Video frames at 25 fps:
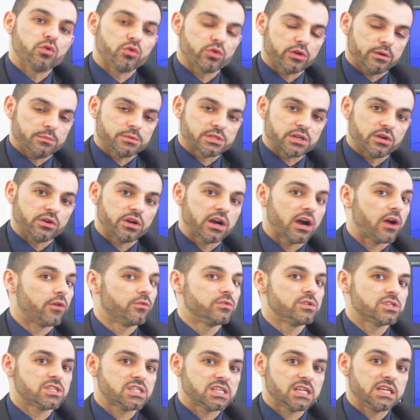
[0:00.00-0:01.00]

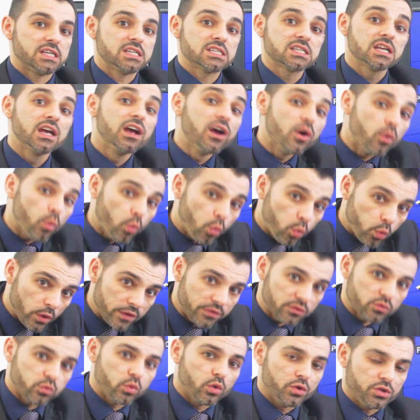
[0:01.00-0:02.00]
cryptocurrencies
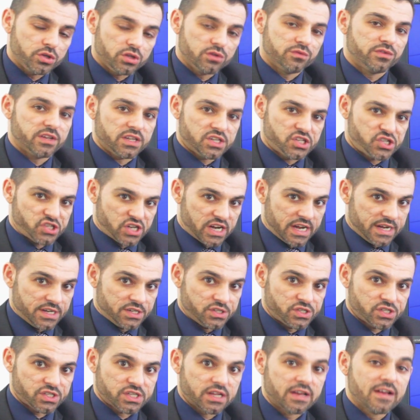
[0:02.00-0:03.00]
with what you've
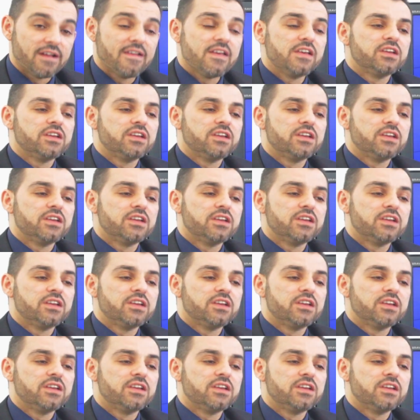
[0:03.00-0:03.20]
exchanged.